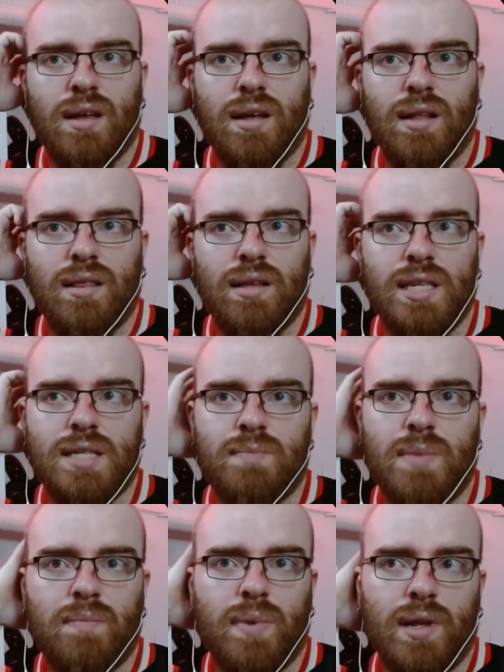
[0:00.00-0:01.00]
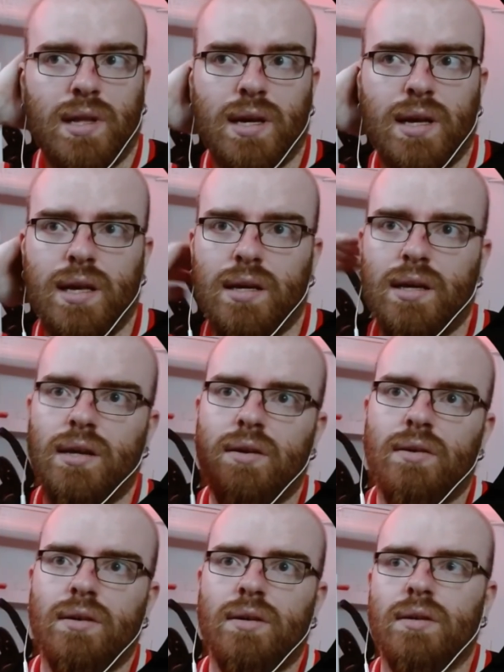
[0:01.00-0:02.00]
At least people, like, you
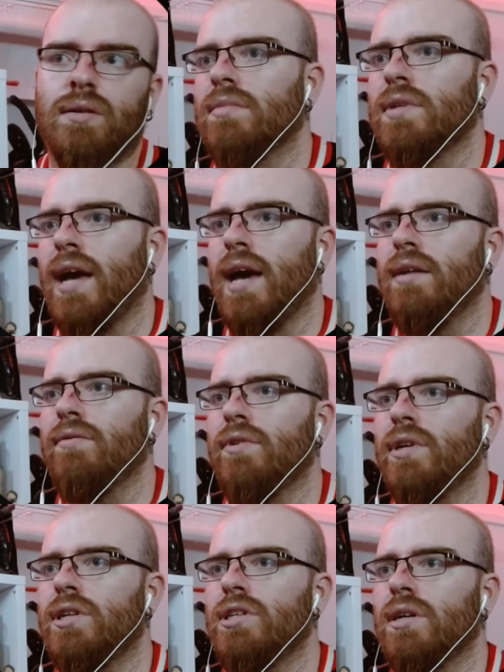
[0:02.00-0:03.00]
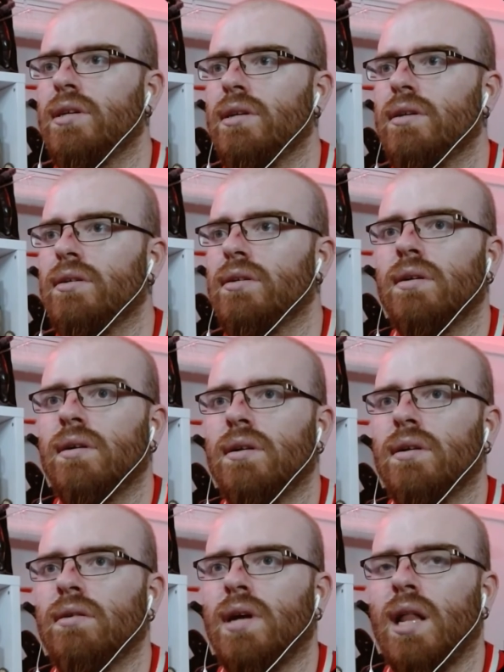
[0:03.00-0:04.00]
know, caring for each other. You
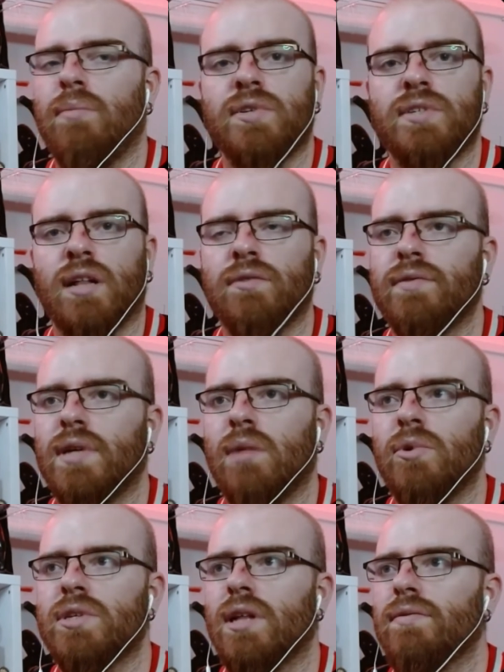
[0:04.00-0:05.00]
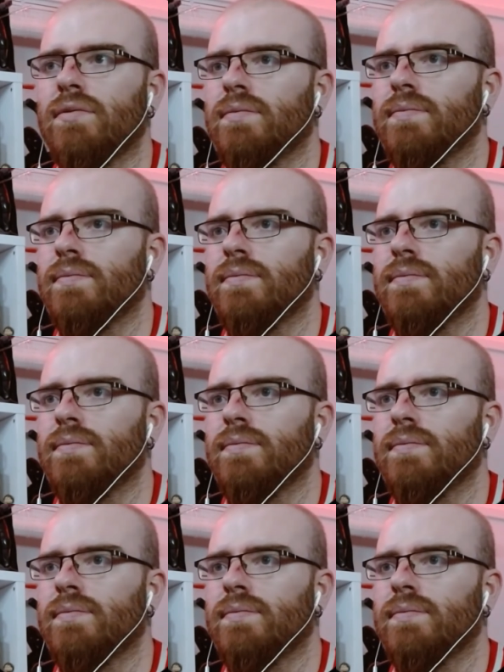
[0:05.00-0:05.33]
know, help yourself, help yourself.